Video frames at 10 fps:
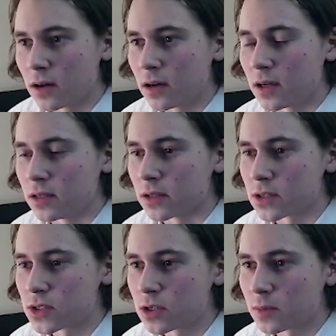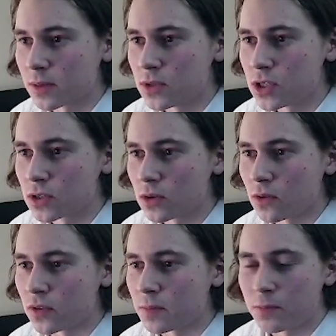Another stream commission
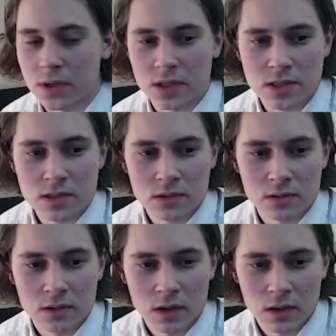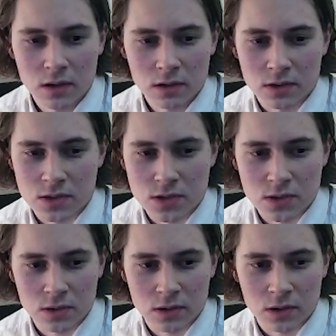of a priest. This
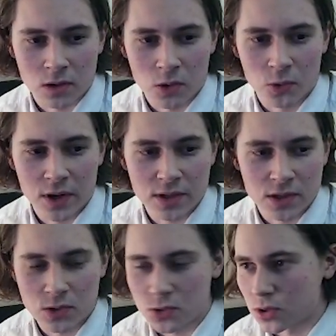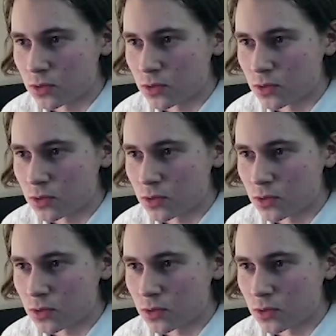already usual